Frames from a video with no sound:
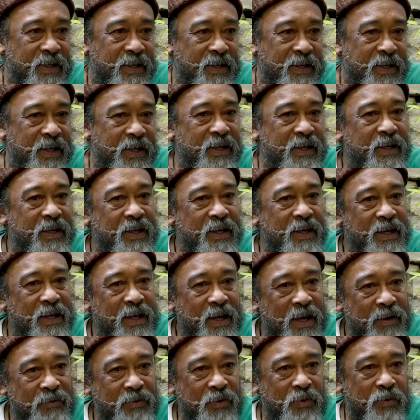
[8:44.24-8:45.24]
And
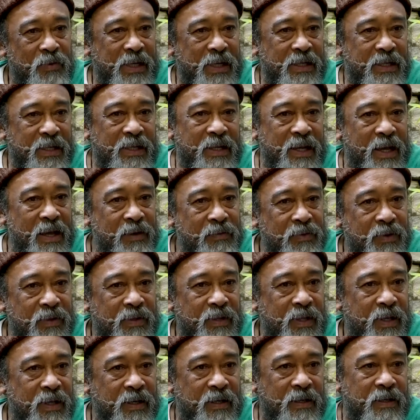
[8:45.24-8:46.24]
everyone and
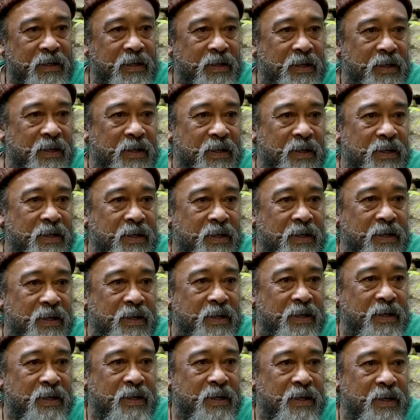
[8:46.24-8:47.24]
everything
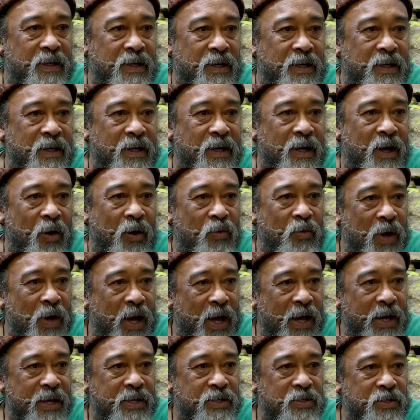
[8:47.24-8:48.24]

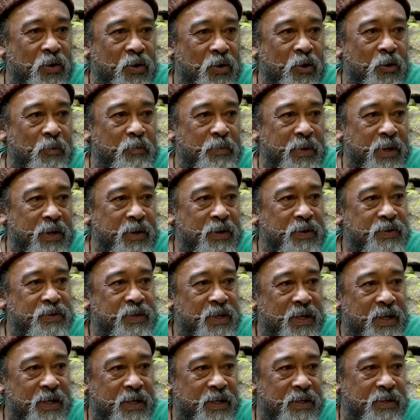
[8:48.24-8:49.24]
arise or appears
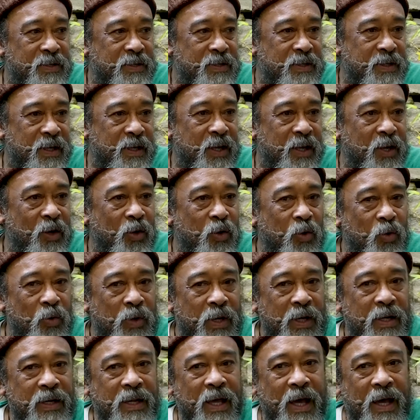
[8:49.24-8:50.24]
in it,
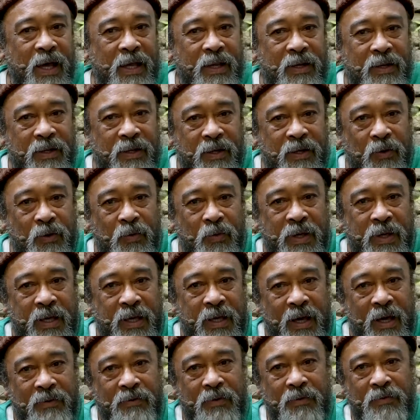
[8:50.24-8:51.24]
including the idea we
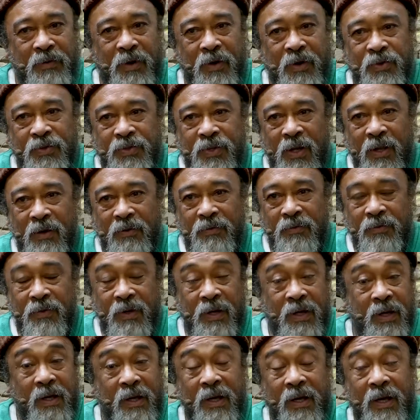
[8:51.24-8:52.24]
have of ourself,
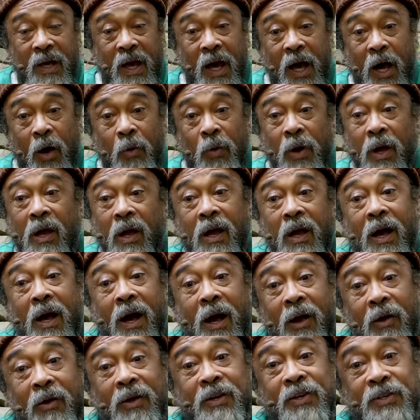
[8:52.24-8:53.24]
our
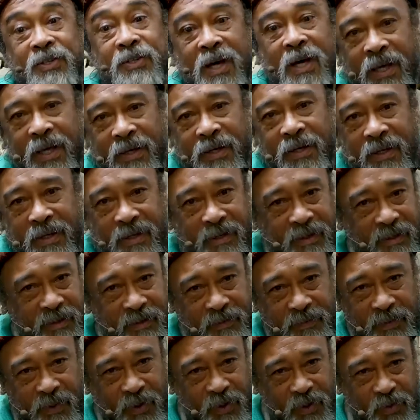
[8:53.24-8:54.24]
current idea,
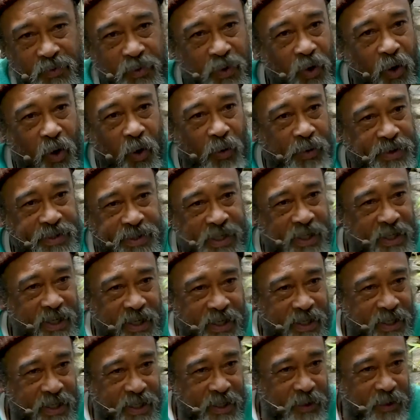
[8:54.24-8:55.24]
because we always had an
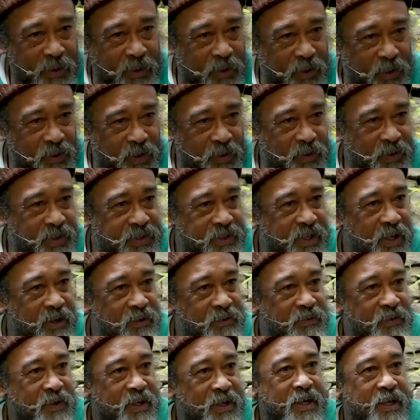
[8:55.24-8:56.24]
idea about
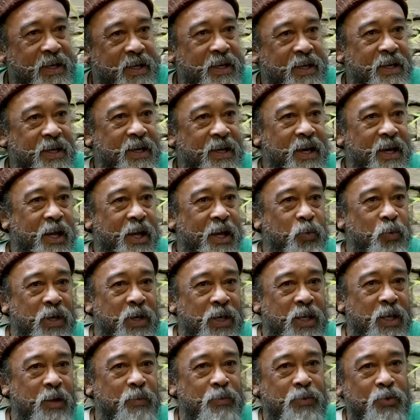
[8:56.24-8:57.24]
ourselves, and we
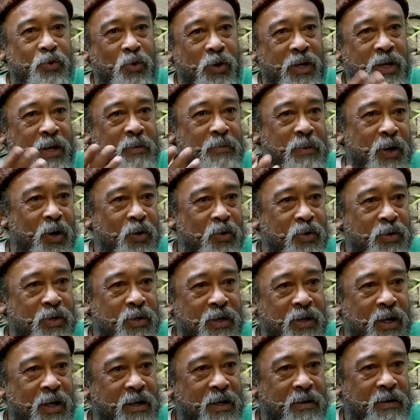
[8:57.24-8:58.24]
keep throwing them out
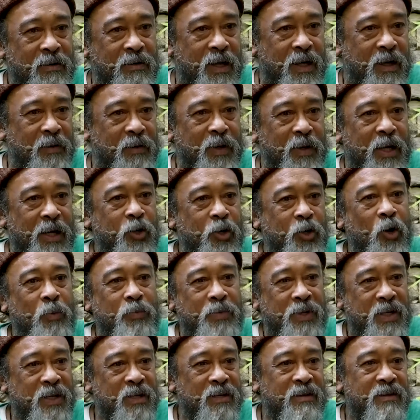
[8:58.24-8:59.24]
and uh,
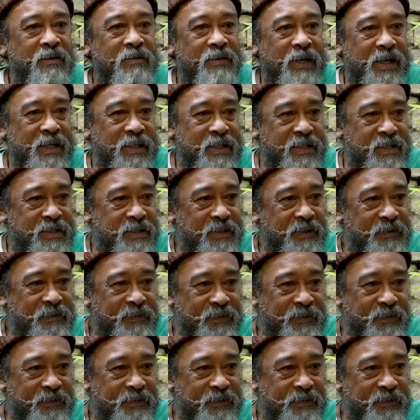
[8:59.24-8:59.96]
adopting new ones.